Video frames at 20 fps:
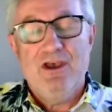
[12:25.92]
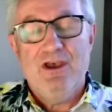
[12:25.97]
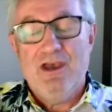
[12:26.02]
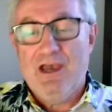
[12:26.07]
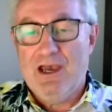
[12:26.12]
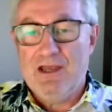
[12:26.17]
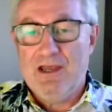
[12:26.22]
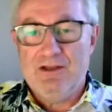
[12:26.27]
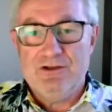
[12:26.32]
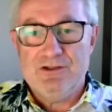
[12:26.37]

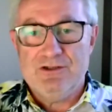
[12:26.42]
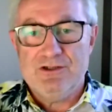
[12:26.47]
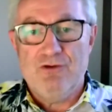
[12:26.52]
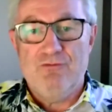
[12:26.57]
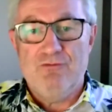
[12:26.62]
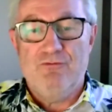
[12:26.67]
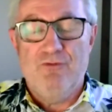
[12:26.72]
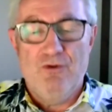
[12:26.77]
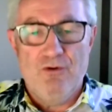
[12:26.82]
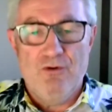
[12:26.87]
and so
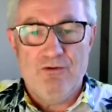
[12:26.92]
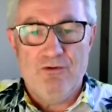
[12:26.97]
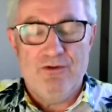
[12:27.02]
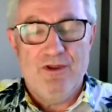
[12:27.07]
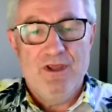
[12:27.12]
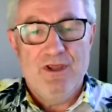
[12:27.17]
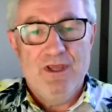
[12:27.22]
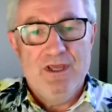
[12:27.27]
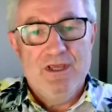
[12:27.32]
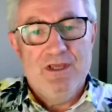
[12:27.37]
forth.
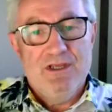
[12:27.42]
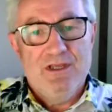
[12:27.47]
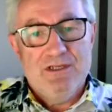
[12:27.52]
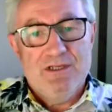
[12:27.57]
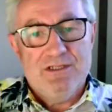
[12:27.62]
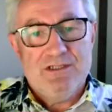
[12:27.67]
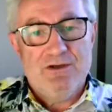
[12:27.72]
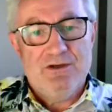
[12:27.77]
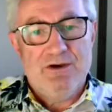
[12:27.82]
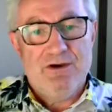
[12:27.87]

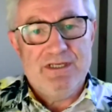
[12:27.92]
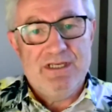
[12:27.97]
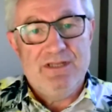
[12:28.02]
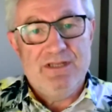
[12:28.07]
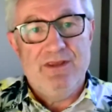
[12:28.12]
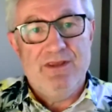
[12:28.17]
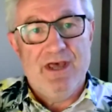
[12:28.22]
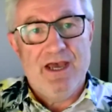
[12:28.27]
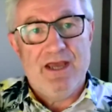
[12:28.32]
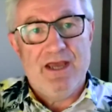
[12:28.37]
So I
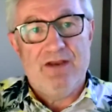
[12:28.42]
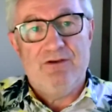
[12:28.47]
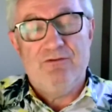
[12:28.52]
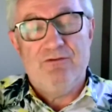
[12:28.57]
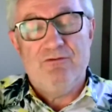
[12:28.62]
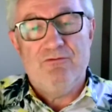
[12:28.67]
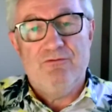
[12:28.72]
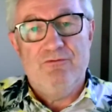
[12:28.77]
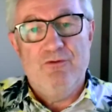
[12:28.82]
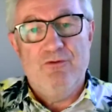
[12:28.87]
did that
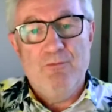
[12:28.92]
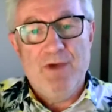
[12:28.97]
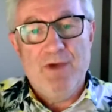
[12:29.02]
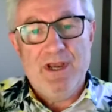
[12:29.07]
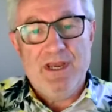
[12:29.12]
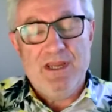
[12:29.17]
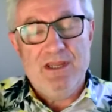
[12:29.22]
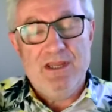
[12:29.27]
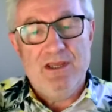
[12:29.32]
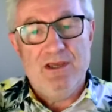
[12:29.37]
for
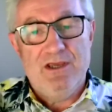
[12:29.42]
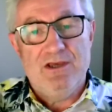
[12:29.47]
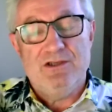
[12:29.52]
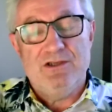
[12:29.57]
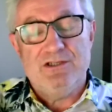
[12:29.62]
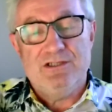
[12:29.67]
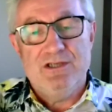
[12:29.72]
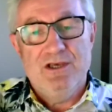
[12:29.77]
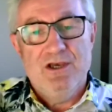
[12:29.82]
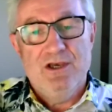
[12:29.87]
many
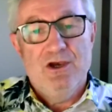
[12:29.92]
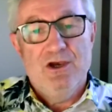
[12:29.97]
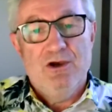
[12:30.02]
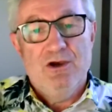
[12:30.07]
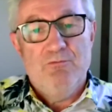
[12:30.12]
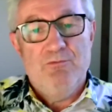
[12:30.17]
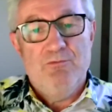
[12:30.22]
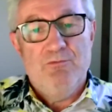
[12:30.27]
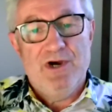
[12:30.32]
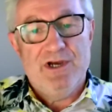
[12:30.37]
years,
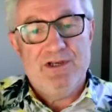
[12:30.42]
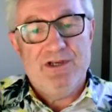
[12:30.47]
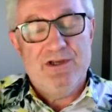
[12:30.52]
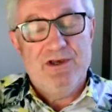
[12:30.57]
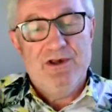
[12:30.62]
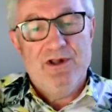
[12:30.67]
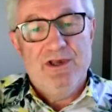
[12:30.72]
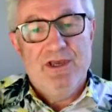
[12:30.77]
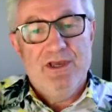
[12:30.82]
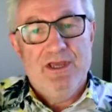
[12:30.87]

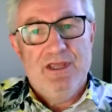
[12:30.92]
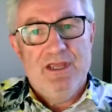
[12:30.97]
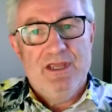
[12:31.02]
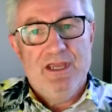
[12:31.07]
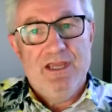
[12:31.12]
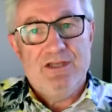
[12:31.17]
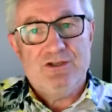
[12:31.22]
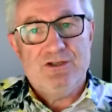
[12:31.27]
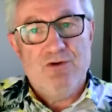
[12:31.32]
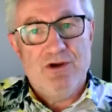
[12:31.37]
but
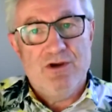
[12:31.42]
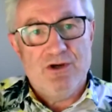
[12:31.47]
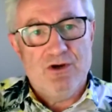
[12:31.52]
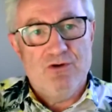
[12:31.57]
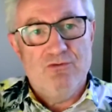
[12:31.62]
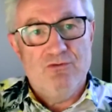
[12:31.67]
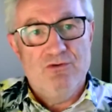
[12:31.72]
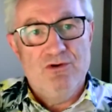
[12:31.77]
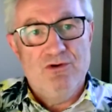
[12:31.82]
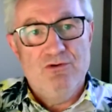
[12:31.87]
it's quite a
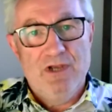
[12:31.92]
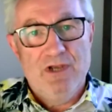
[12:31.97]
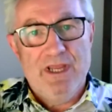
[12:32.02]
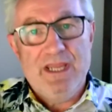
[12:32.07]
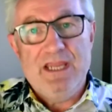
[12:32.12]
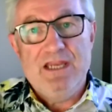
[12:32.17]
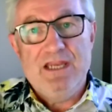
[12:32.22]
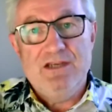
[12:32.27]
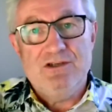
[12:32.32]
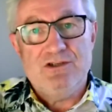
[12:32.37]
grueling
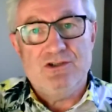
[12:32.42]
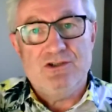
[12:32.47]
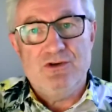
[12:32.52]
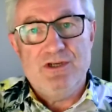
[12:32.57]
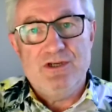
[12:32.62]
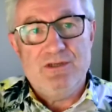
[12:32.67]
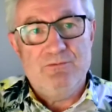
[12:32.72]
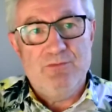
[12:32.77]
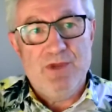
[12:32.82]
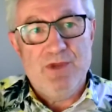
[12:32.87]
industry
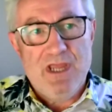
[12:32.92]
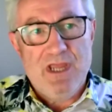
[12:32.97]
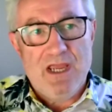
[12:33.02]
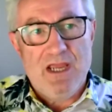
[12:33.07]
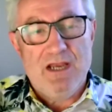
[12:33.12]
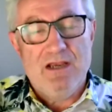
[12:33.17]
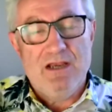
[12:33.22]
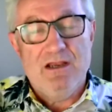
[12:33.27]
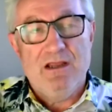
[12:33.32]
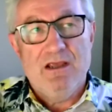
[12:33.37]
to be
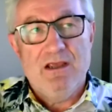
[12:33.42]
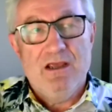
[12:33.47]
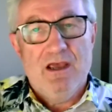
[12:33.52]
in.